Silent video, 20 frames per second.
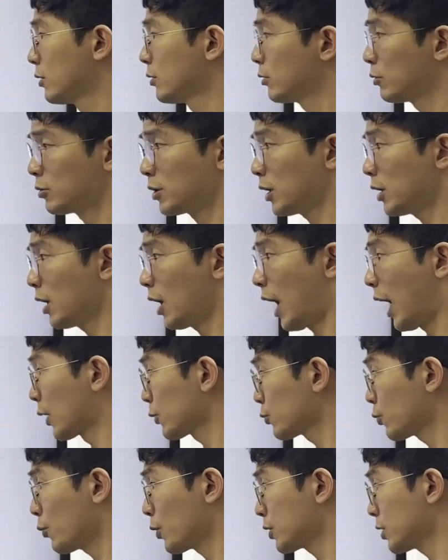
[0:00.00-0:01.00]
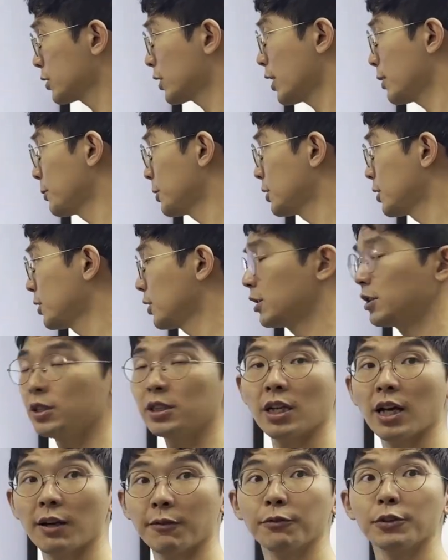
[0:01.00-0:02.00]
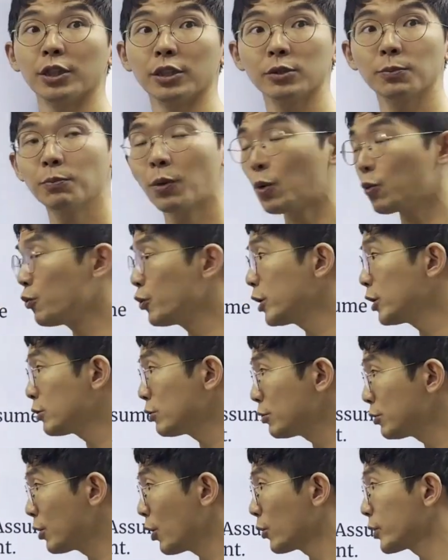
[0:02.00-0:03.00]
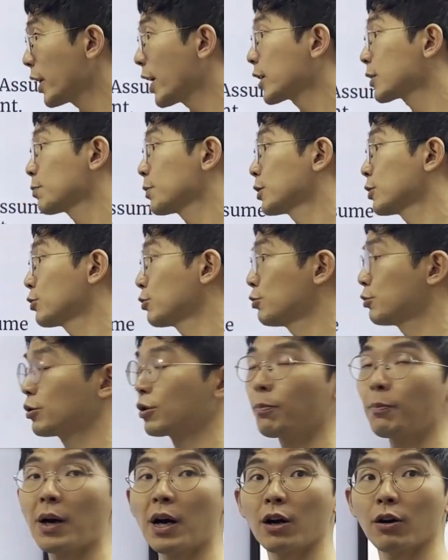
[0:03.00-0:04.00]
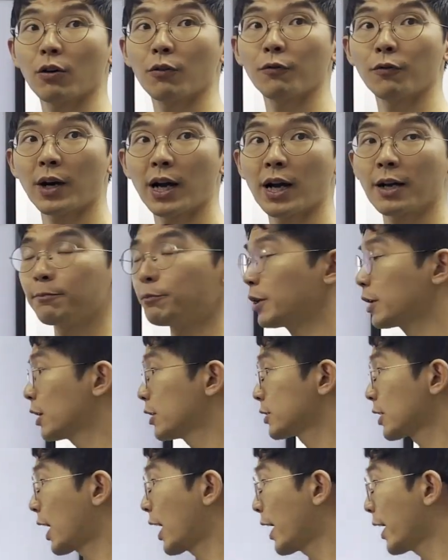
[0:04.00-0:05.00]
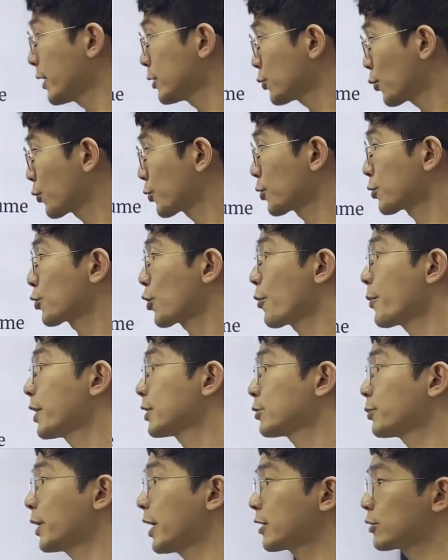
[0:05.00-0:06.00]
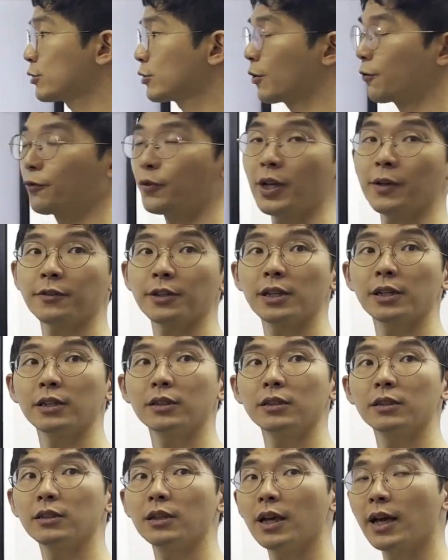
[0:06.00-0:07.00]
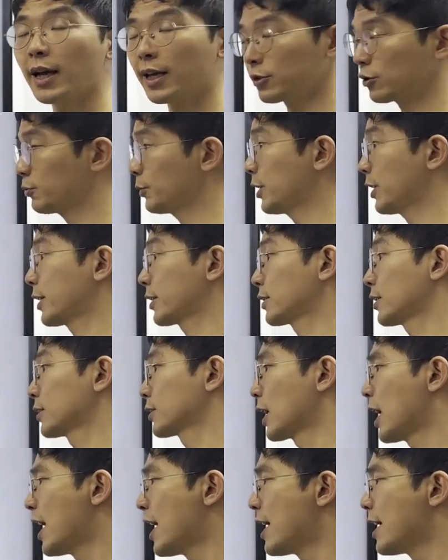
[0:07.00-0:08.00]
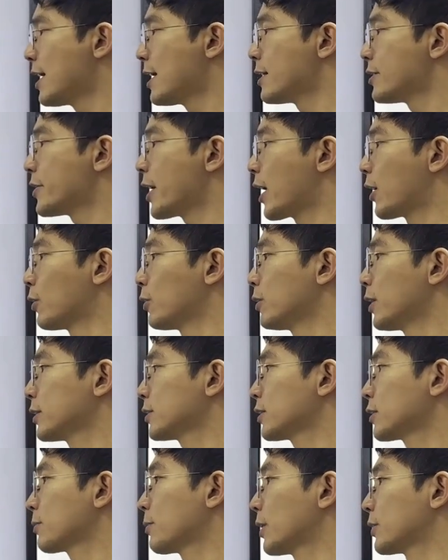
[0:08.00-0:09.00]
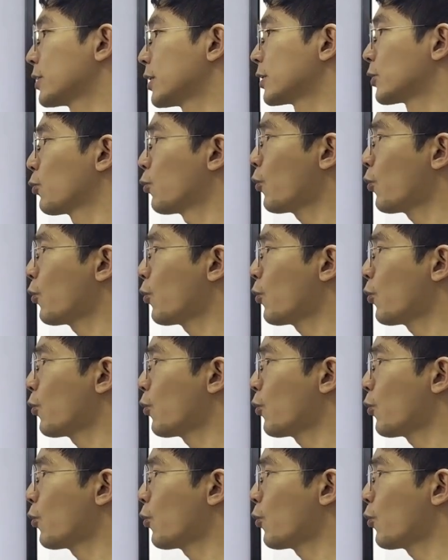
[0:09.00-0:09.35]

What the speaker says: You see, I don't know what this a, b, c, d, e, f is, but we do know that x plus 2 to the power of 5, because the highest order term has to be x to the 5th, has to be like this. Now, let's think about this.